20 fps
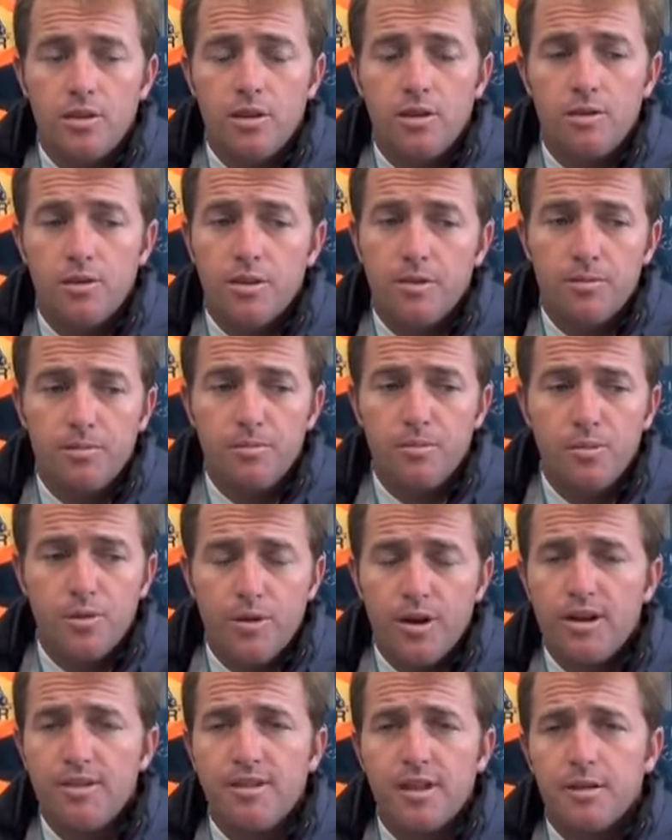The
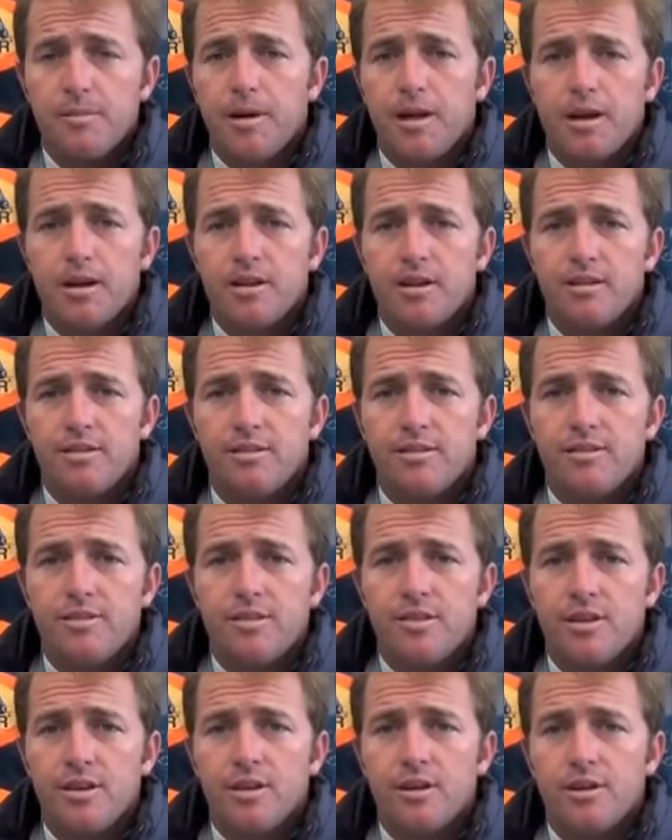greatest thing about it is
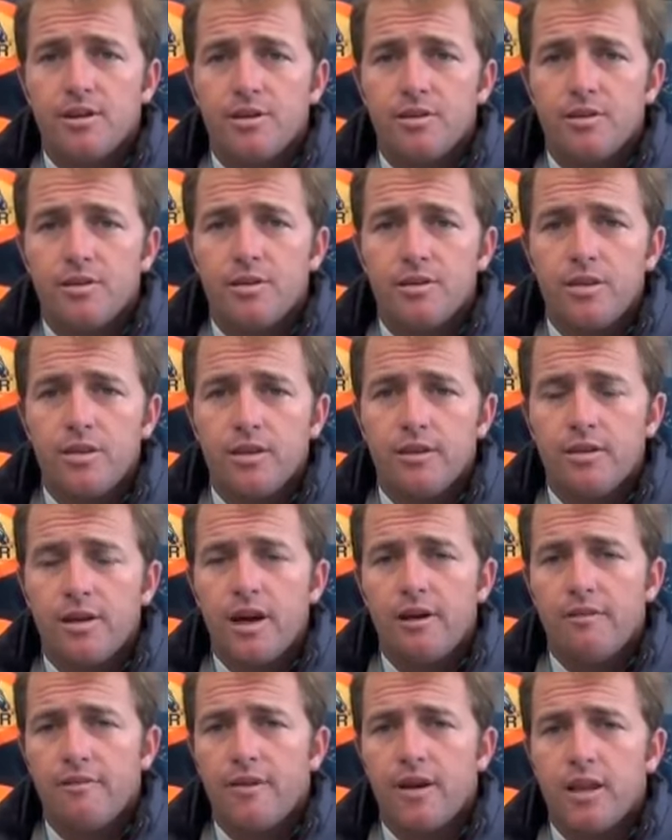the
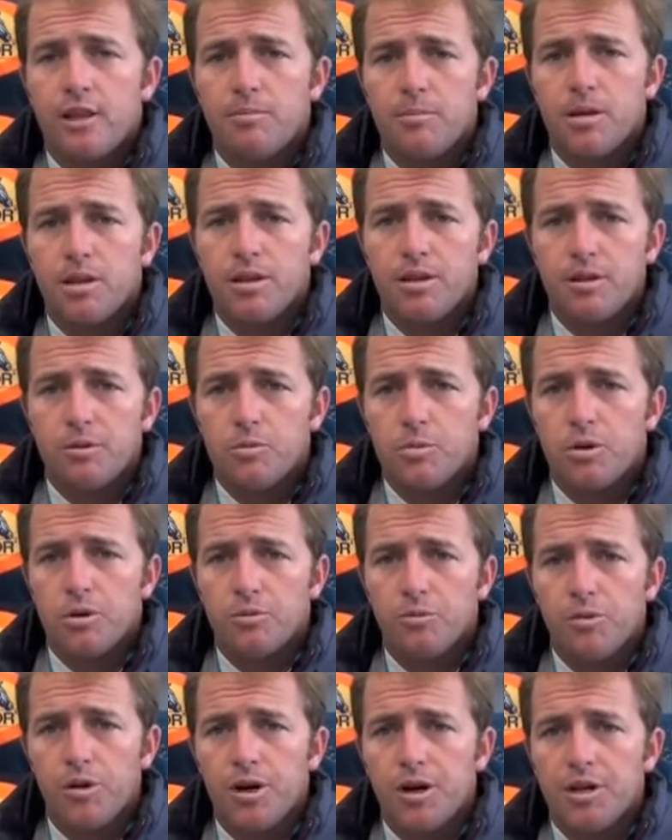availability
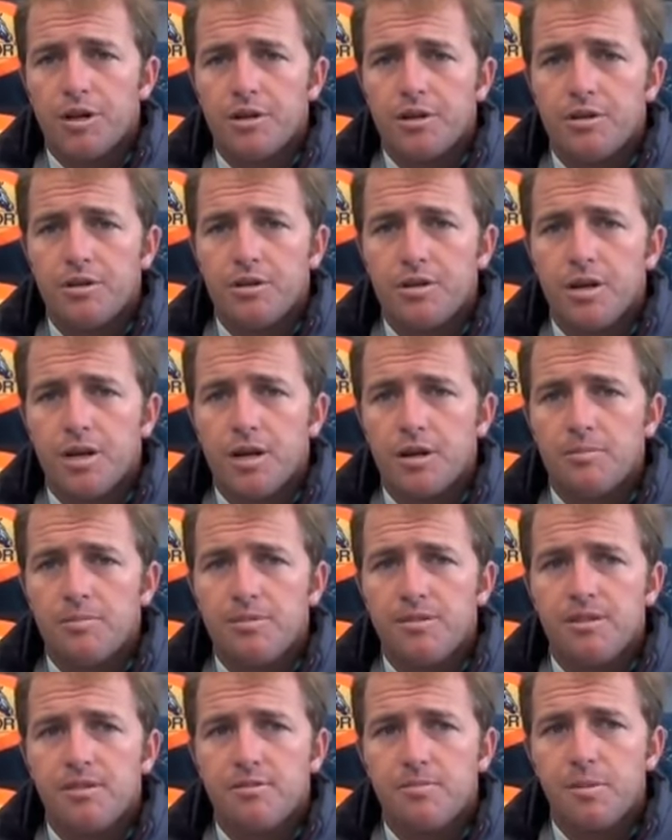worldwide.
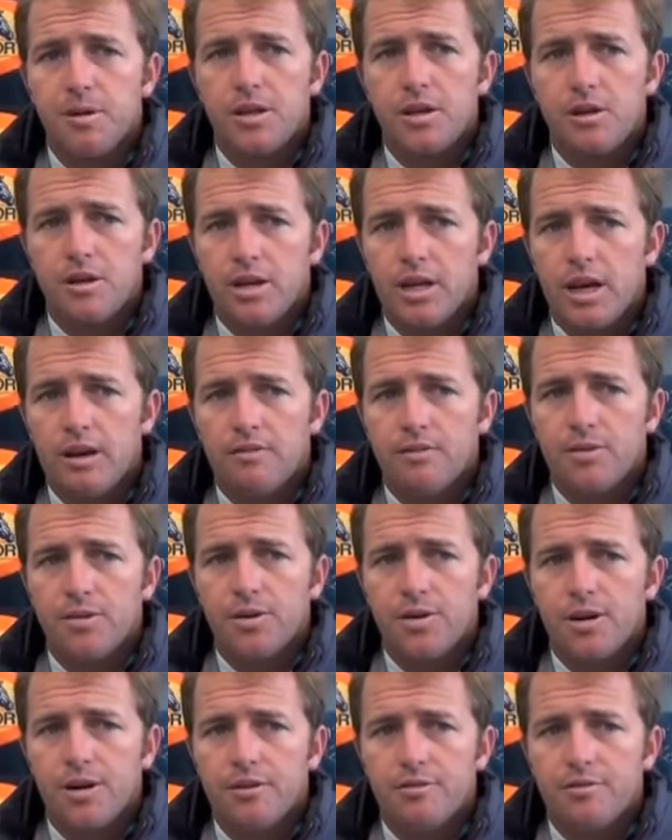Since being on
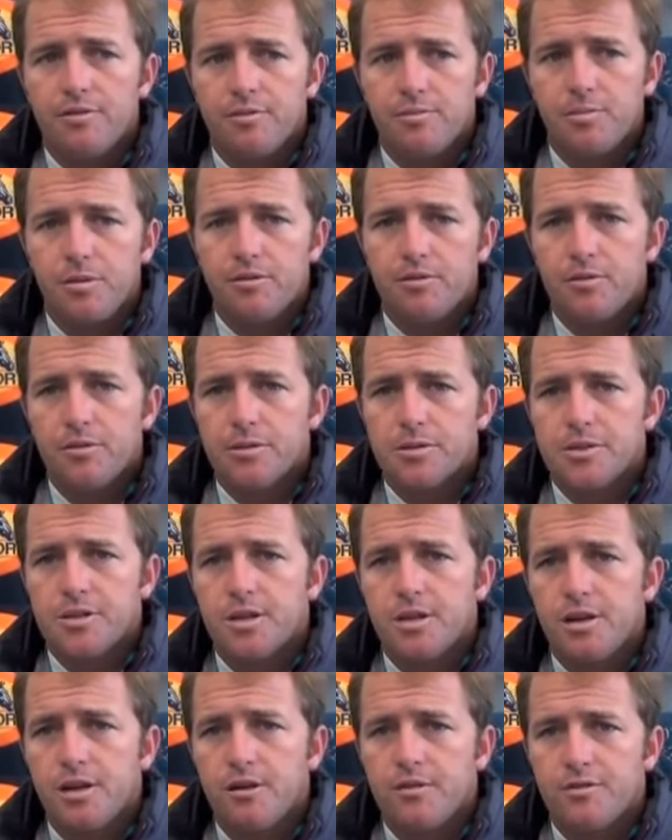Cavalor, I've been
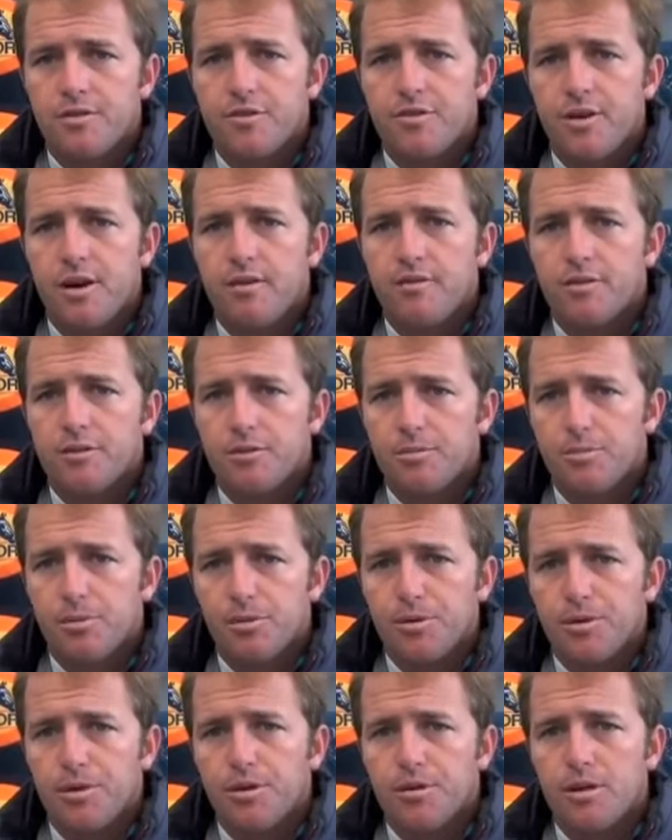fortunate enough to travel to
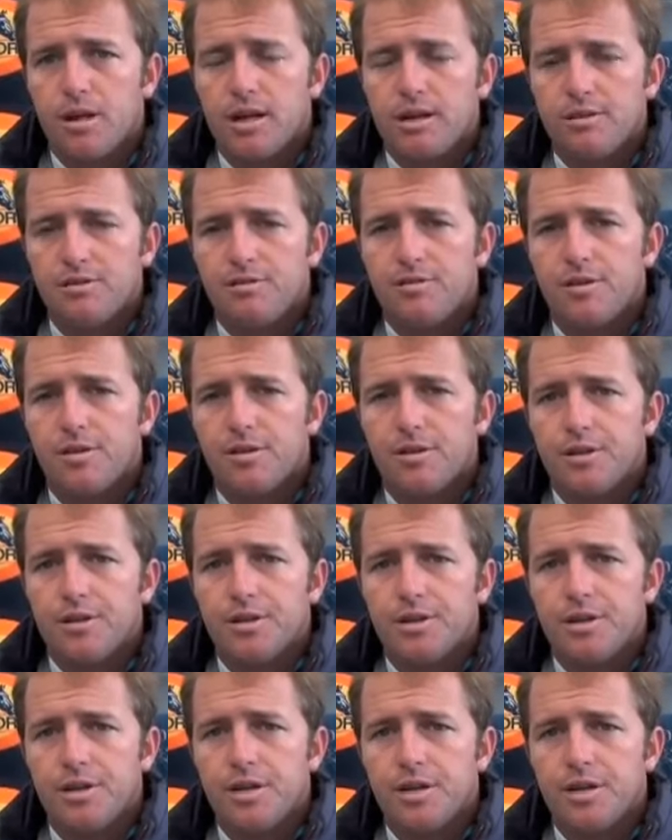Buglo last fall,